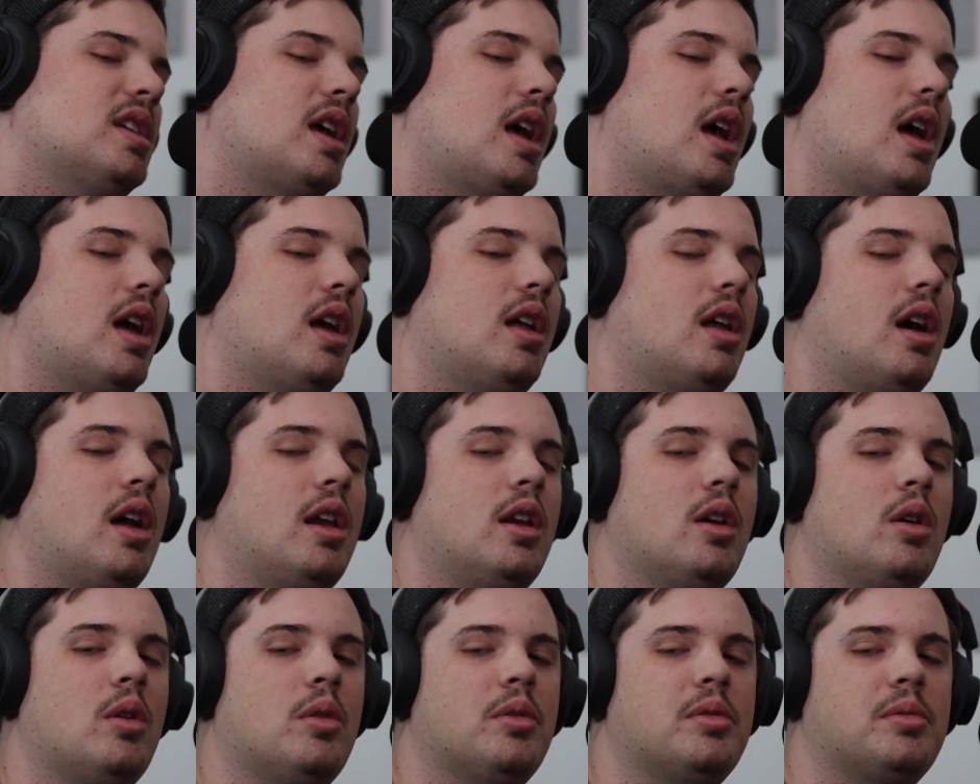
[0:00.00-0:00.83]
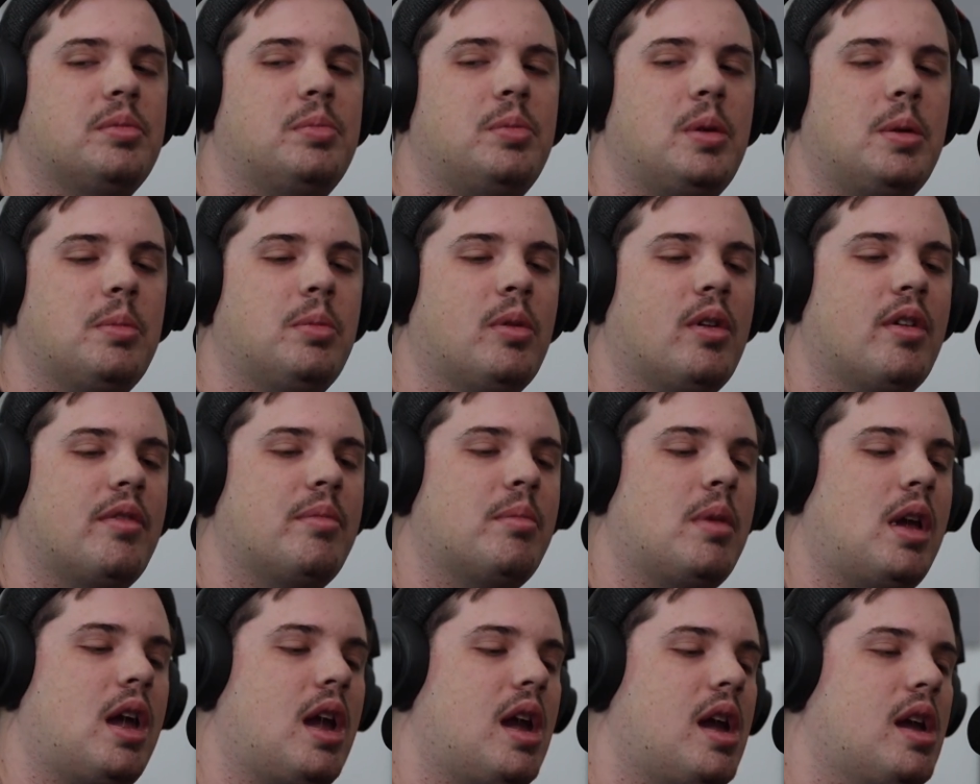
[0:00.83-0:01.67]
said, I know people have
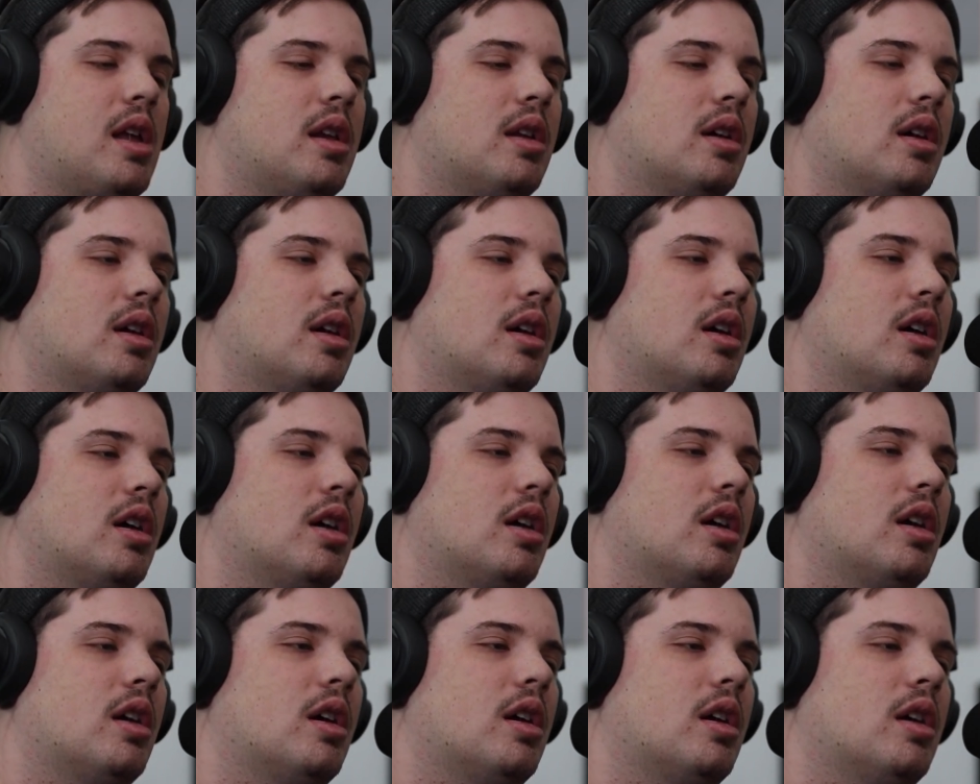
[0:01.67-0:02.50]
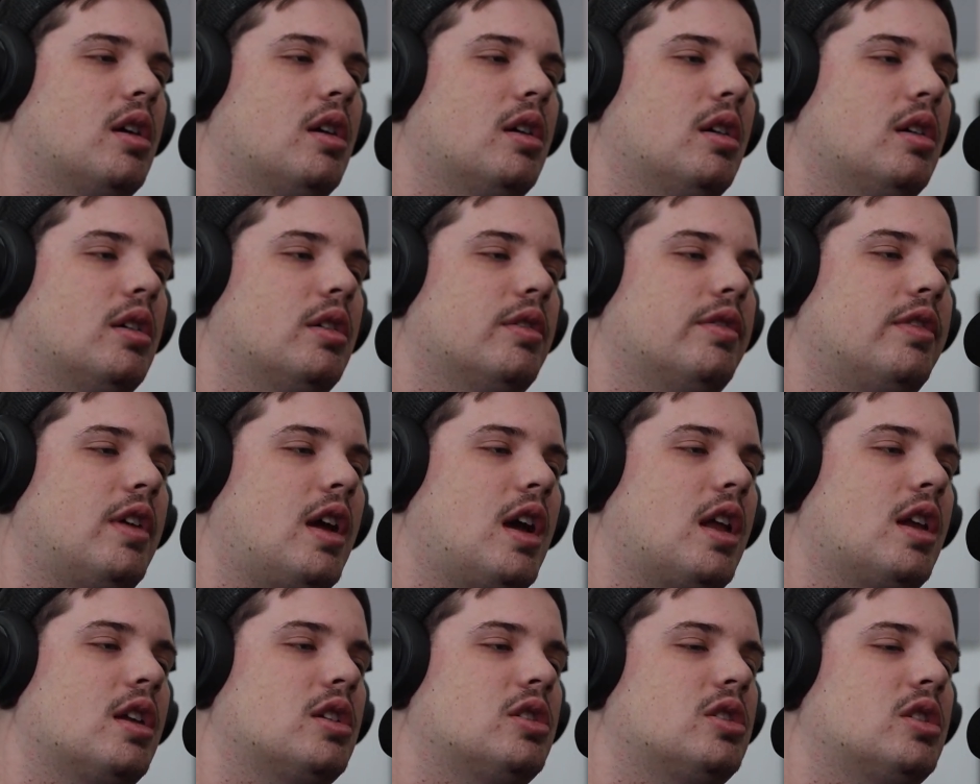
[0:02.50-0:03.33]
made
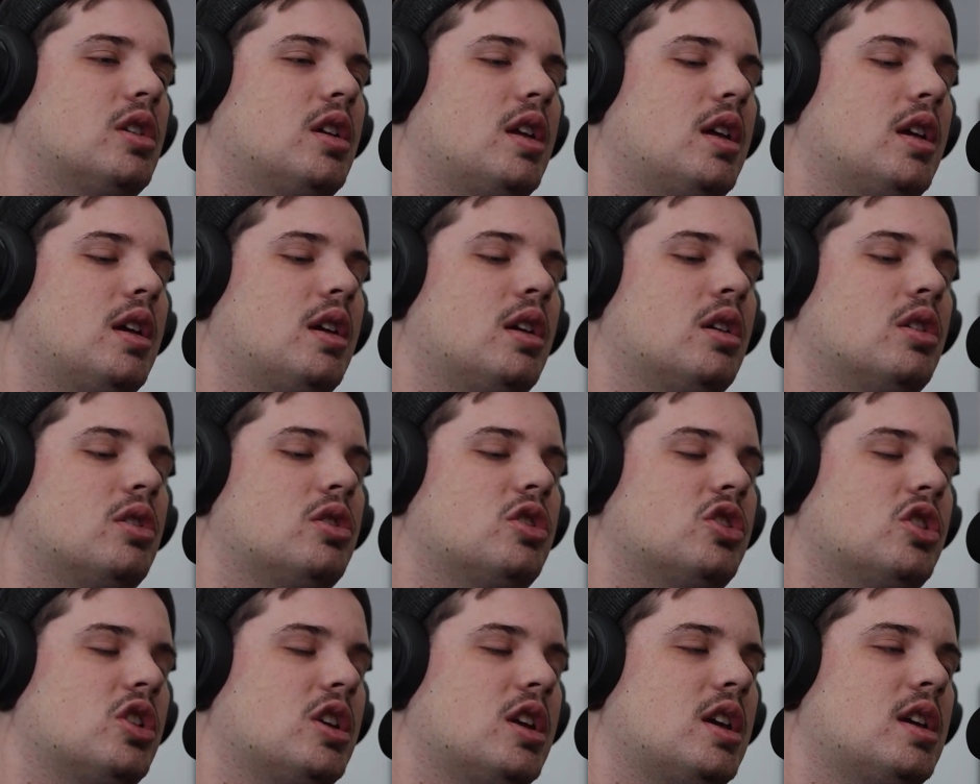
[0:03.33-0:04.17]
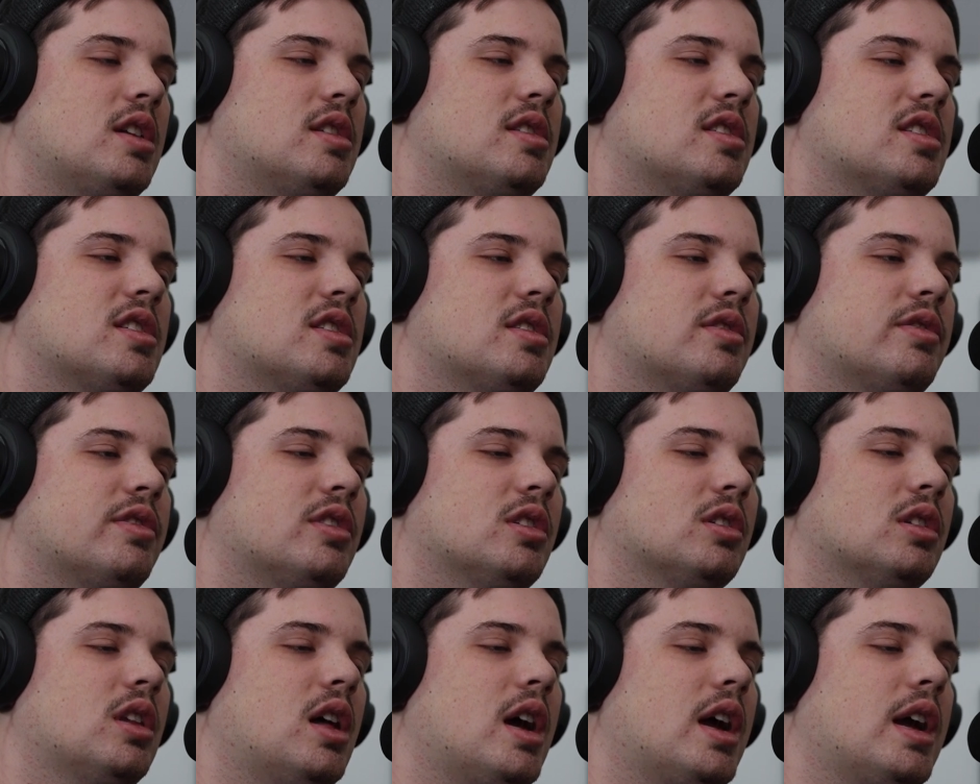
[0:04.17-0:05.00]
fantasy sheets
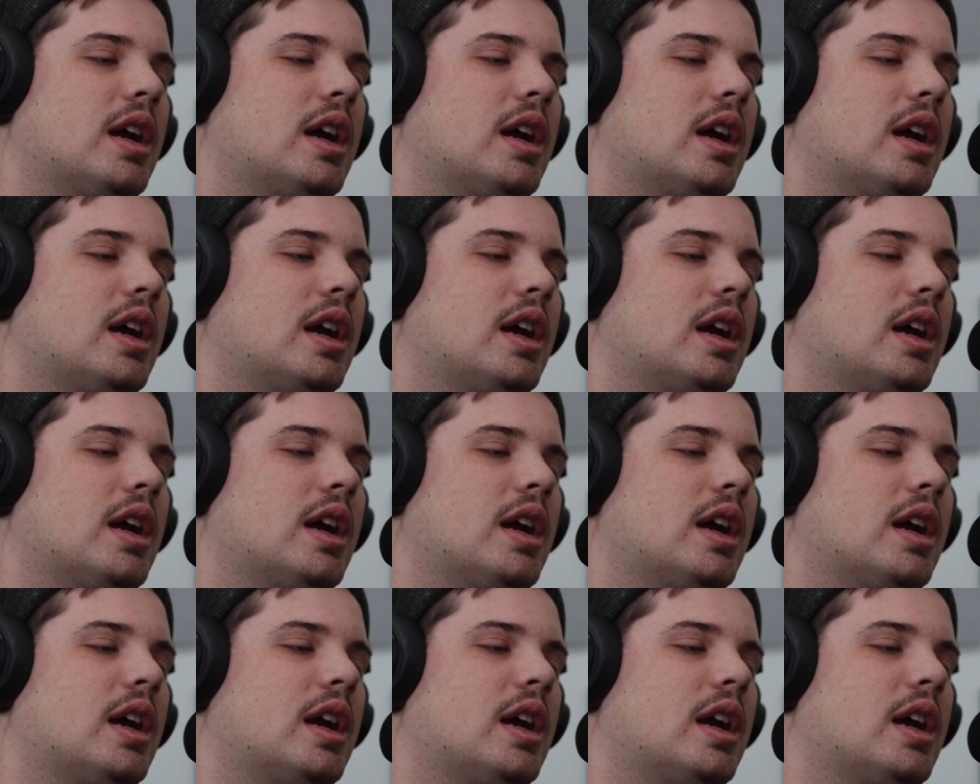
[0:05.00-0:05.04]
for